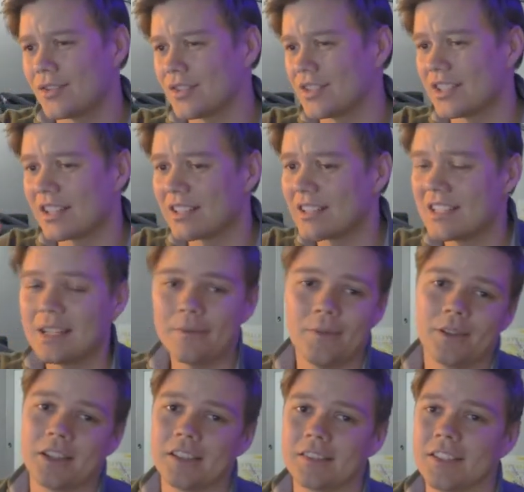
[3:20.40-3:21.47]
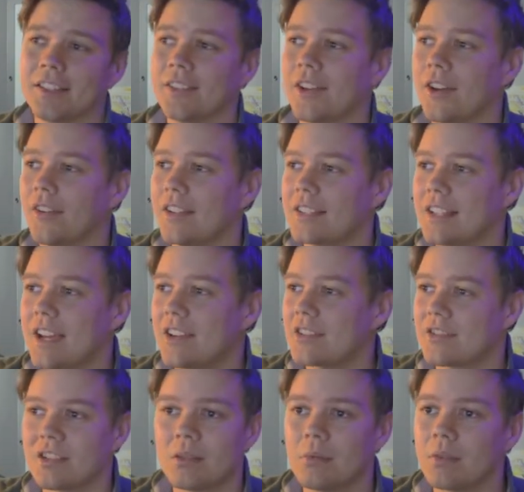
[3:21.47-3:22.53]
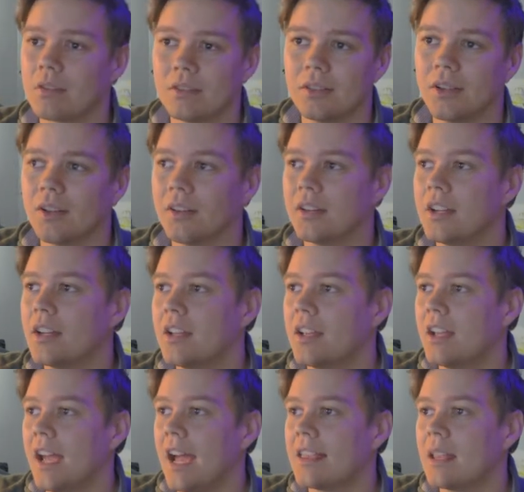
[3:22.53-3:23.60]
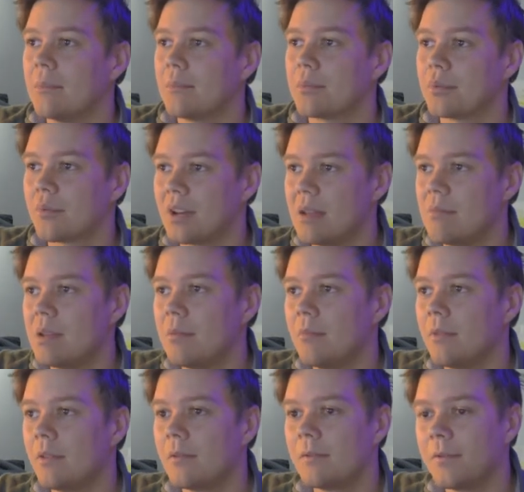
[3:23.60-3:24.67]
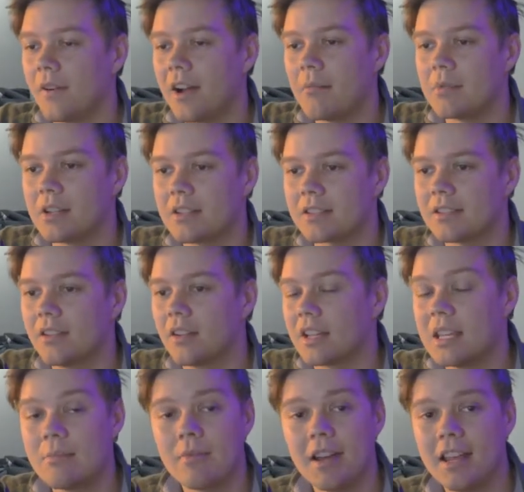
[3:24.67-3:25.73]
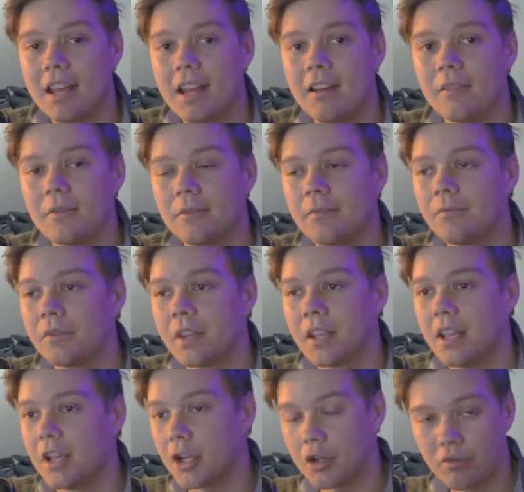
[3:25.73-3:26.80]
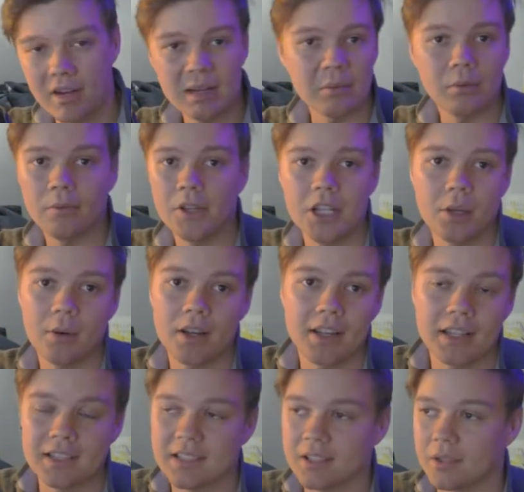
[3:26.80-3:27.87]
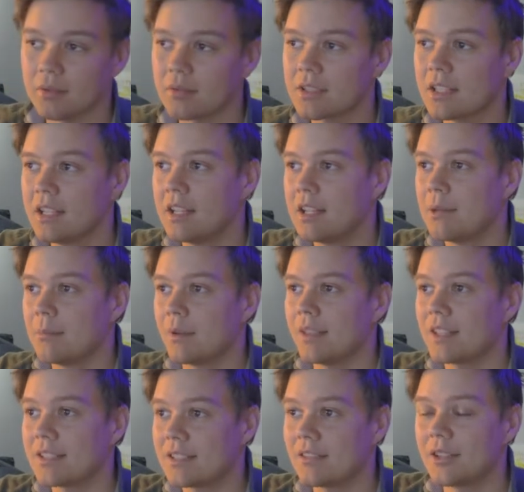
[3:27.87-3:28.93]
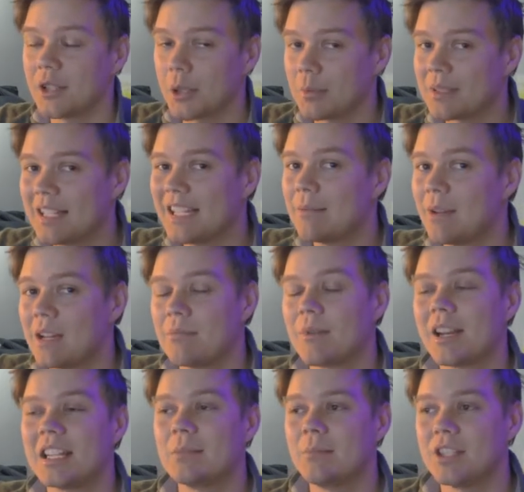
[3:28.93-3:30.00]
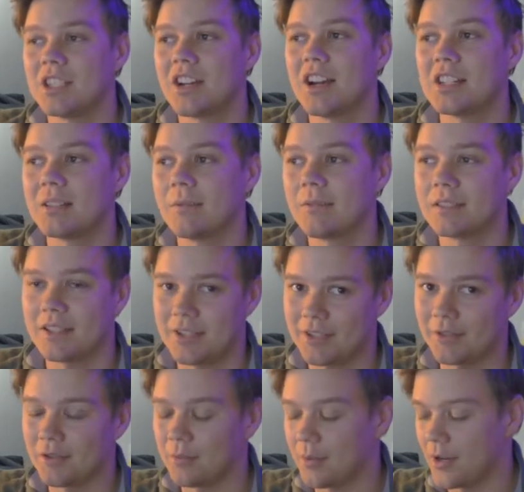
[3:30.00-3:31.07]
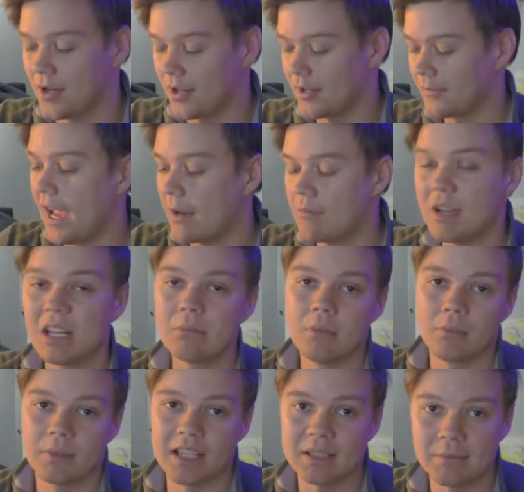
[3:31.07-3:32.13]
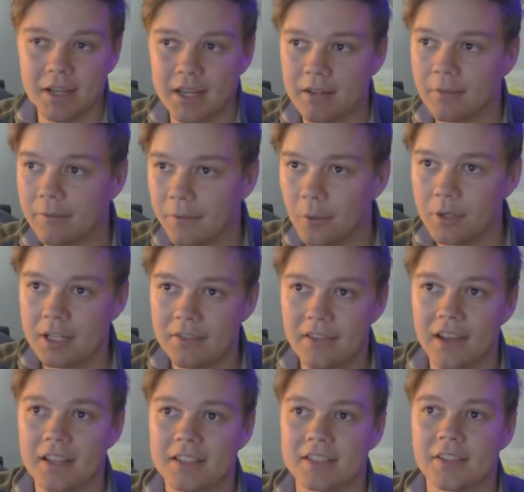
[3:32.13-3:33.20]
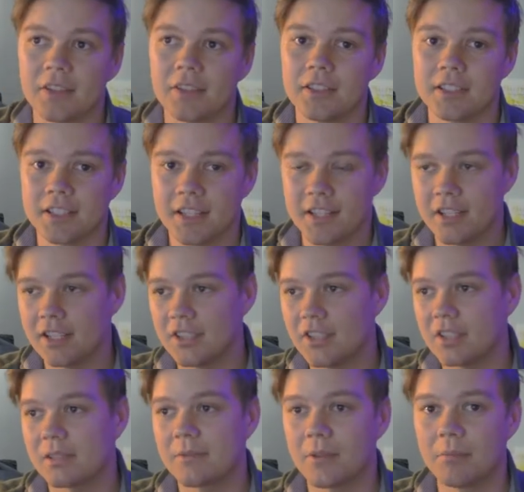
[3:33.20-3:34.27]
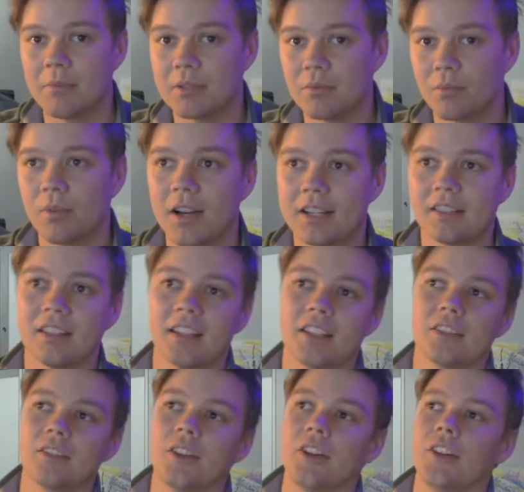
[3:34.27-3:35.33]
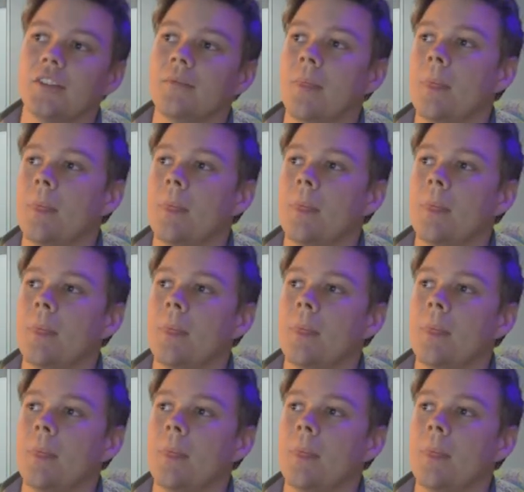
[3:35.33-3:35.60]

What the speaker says: significantly low. It's astronomically low. And then premium, 5 minutes long. He might have incredible video editing skills, but that's still an obscene amount of money to be charging for such little work. At minimum, he's made $40,000 just from this one gig alone.